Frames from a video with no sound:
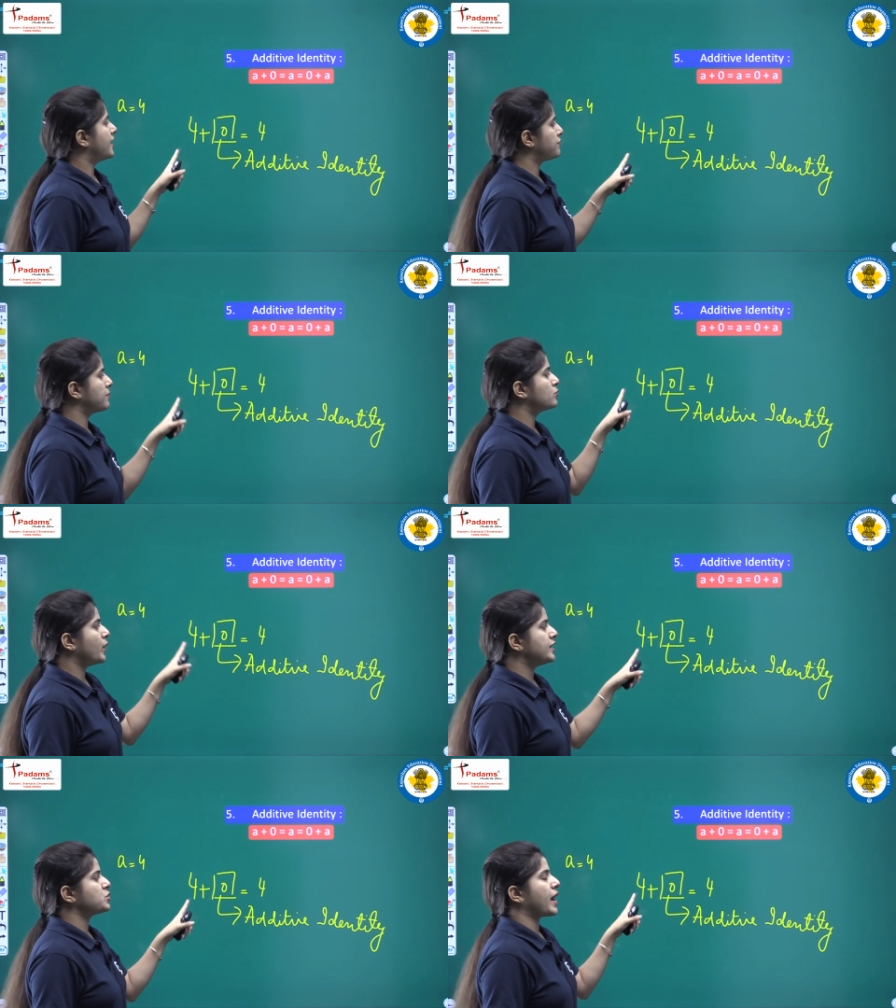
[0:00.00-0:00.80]
if I am
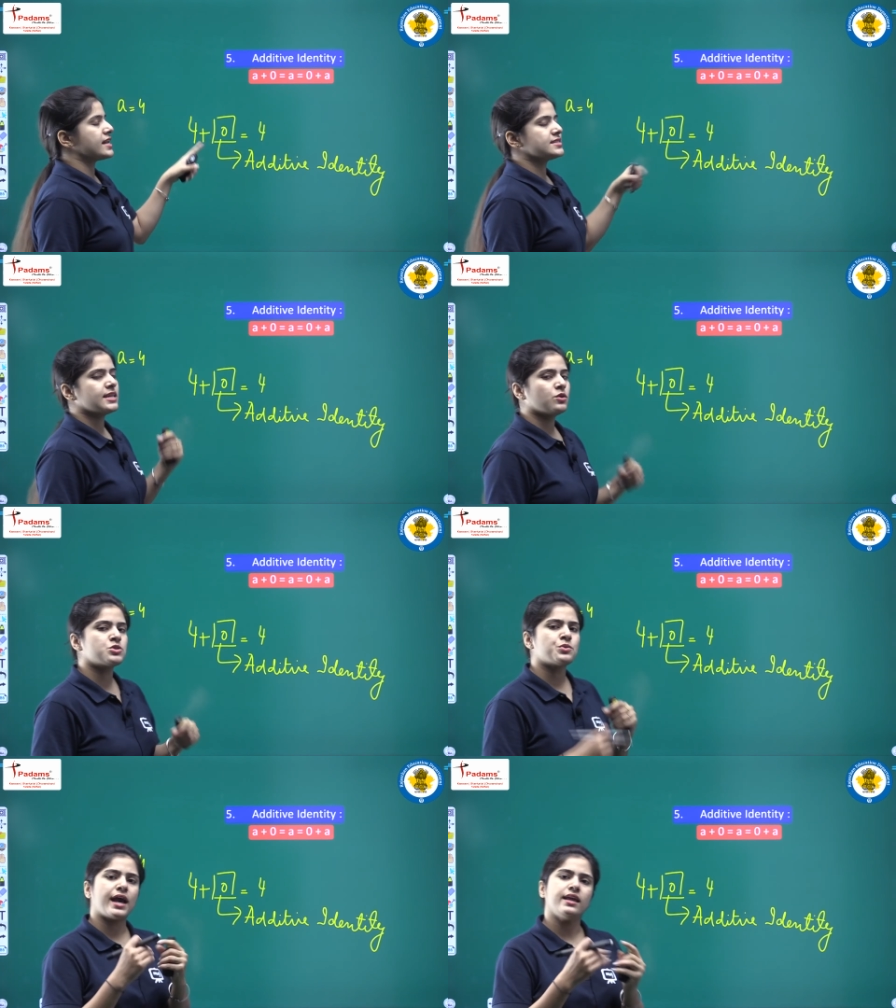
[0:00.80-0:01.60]
going to add zero
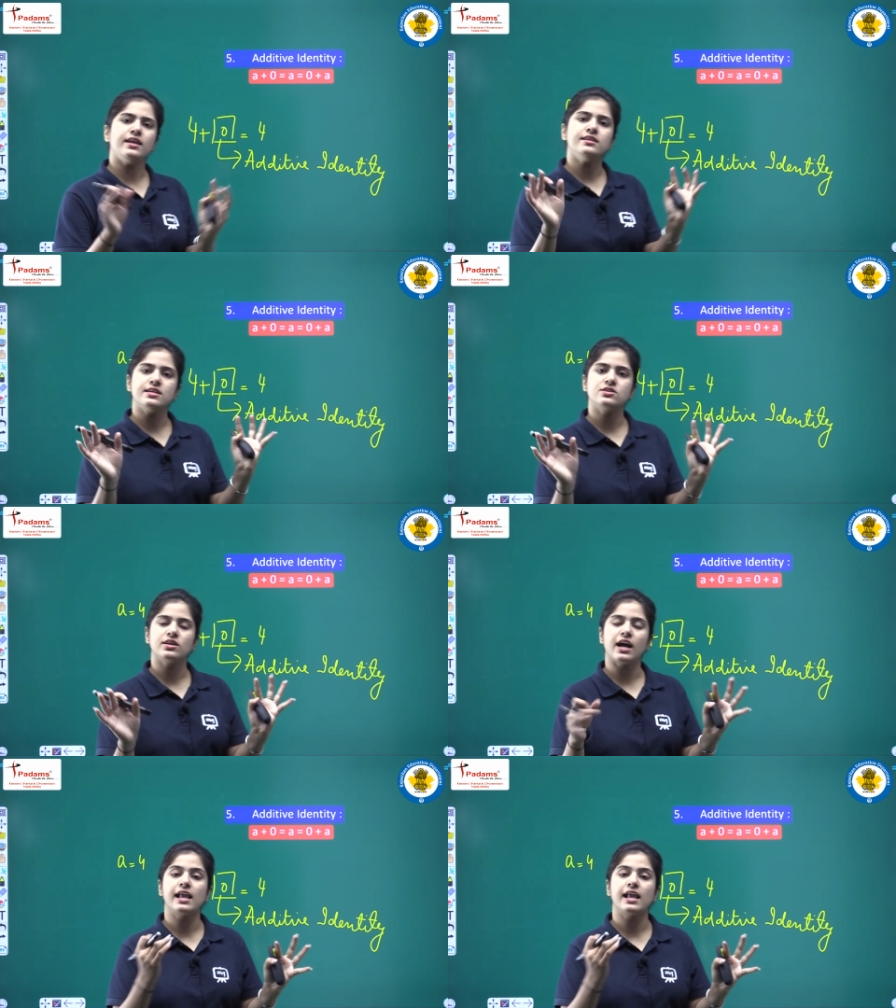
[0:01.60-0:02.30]
to any integer,